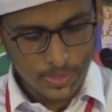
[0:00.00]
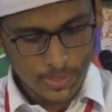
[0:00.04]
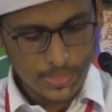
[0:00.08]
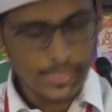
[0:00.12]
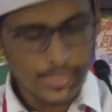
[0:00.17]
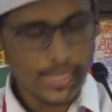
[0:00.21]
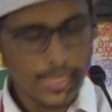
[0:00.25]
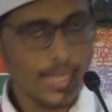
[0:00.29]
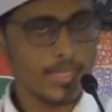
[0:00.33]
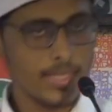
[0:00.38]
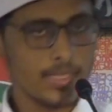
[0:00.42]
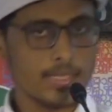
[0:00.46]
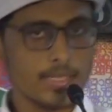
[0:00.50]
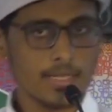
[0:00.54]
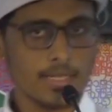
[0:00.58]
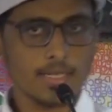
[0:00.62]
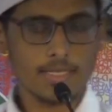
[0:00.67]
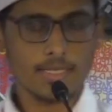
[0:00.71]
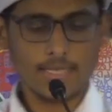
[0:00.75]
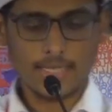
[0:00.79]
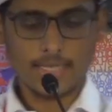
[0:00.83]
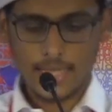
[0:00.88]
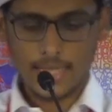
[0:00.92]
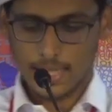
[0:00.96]
The answer
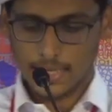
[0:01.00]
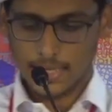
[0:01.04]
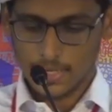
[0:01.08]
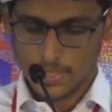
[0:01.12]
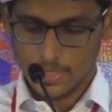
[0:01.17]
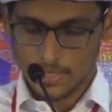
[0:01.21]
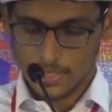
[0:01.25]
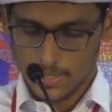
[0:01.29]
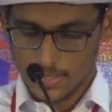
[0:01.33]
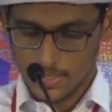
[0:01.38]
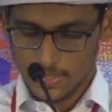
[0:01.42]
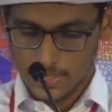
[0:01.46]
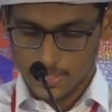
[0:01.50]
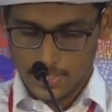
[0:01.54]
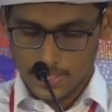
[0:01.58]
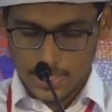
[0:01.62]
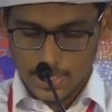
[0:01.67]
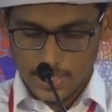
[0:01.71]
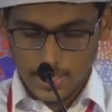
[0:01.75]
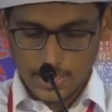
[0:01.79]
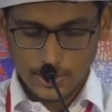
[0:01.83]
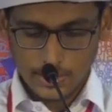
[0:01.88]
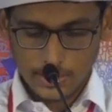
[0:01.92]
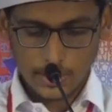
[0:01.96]
is that
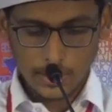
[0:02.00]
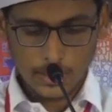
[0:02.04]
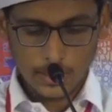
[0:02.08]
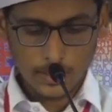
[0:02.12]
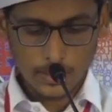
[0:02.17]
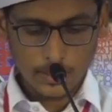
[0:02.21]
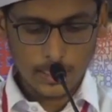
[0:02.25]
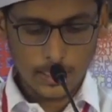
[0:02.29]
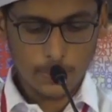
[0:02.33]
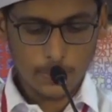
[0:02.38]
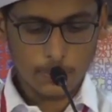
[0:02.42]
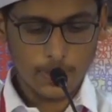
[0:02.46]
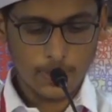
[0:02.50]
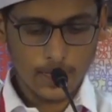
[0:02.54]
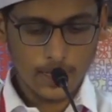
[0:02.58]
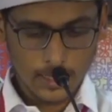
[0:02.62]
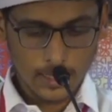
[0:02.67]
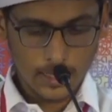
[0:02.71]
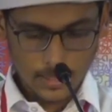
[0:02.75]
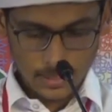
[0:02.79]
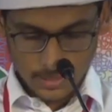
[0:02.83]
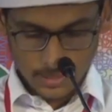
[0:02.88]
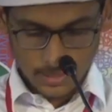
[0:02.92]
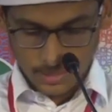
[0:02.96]
the only
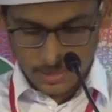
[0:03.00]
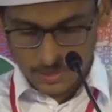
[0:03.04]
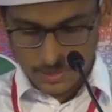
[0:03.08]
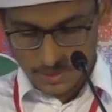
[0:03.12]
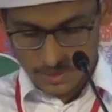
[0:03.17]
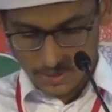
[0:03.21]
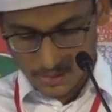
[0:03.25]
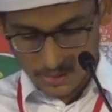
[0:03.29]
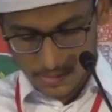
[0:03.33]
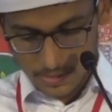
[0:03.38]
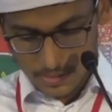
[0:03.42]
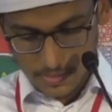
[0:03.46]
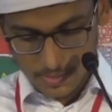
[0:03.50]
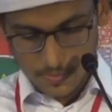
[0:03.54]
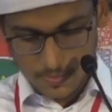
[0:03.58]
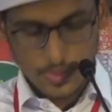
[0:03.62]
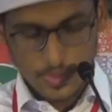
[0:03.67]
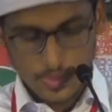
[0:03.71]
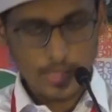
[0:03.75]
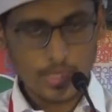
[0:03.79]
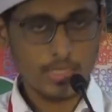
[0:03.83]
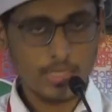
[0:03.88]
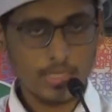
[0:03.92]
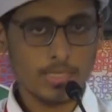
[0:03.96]
way
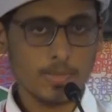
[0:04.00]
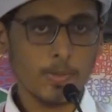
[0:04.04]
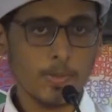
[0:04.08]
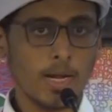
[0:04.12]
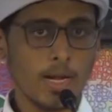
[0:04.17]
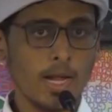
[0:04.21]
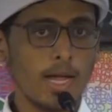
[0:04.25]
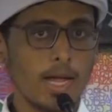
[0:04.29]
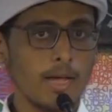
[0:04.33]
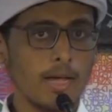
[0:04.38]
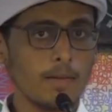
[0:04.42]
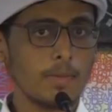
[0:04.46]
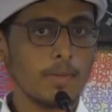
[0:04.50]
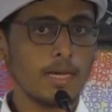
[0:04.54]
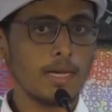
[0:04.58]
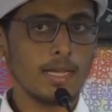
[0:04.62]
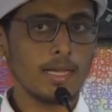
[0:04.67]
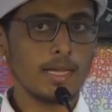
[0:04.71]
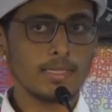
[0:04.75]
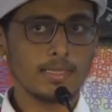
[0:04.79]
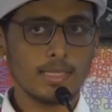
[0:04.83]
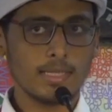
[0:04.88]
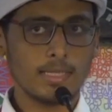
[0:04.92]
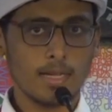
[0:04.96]
is
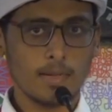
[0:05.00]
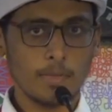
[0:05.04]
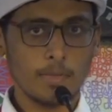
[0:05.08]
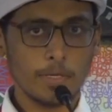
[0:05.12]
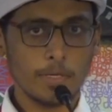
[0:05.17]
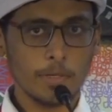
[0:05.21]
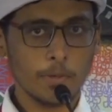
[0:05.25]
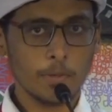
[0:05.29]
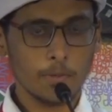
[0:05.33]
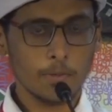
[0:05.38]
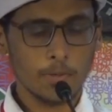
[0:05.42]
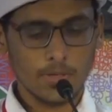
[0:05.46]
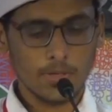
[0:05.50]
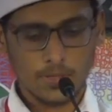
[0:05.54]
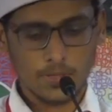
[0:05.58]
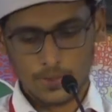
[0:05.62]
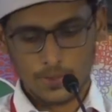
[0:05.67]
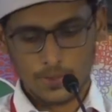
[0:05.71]
Sahaba and Tabi'un.